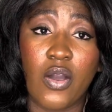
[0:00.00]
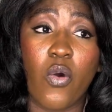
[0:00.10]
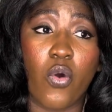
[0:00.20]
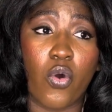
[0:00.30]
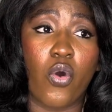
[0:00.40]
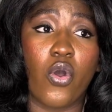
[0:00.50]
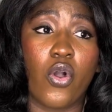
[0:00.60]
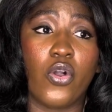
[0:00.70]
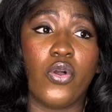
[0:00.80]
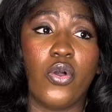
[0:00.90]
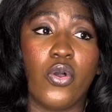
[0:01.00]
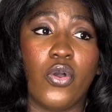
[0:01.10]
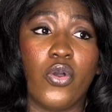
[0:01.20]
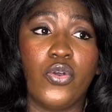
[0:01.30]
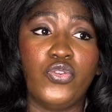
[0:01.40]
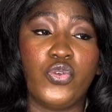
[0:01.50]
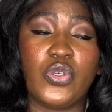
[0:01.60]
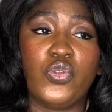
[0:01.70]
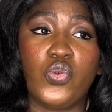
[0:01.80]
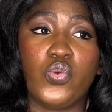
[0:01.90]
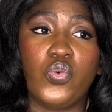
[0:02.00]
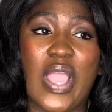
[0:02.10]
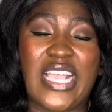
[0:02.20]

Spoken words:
or you